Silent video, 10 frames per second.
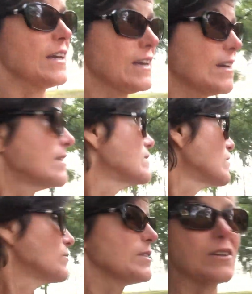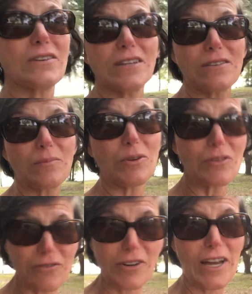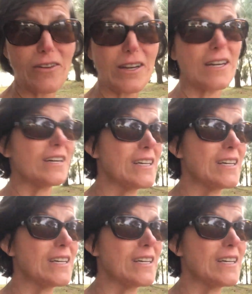And so, it's a beautiful area.